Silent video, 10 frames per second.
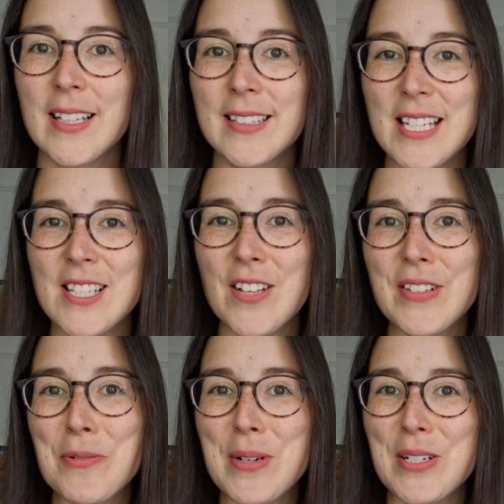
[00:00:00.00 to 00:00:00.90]
This
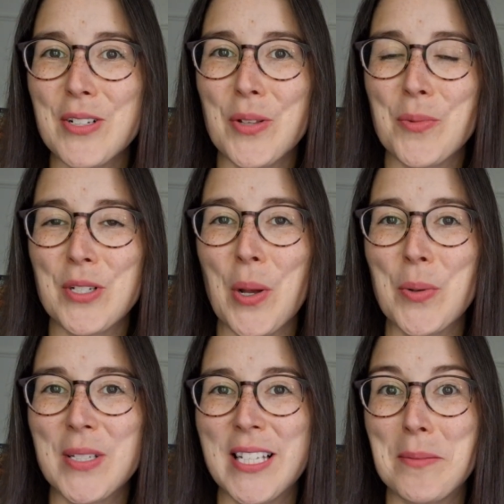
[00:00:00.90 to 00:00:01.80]
lovely readathon was
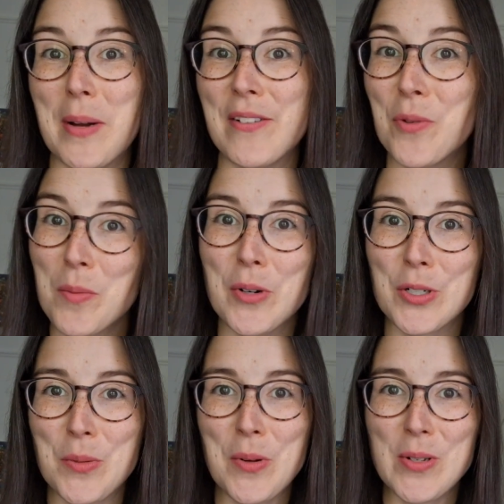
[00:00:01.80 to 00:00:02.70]
hosted by 4
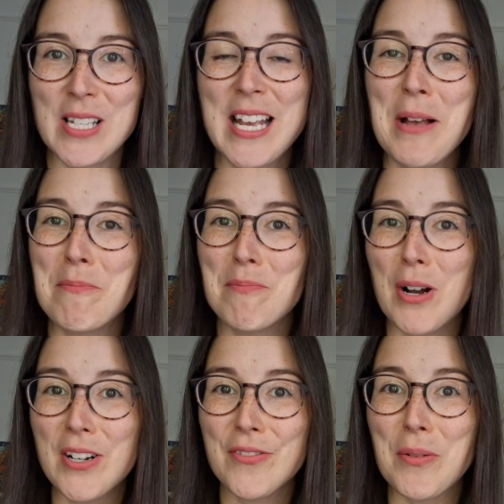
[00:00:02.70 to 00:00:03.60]
booktubers:
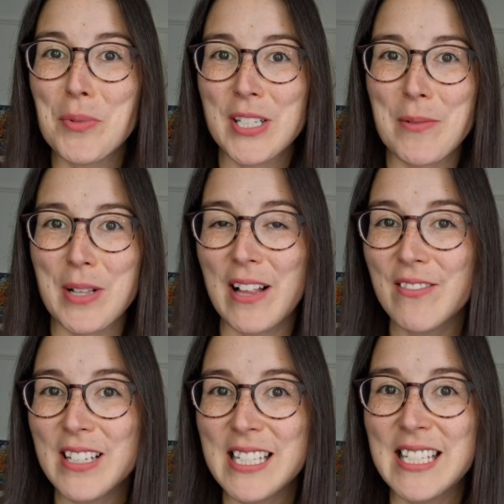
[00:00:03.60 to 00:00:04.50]
Mark from Booktime with
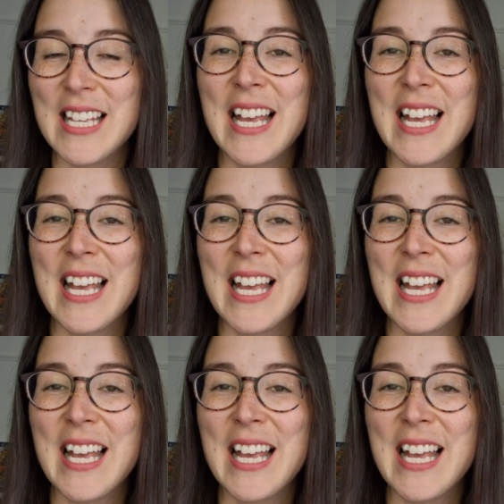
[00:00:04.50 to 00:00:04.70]
Elvis,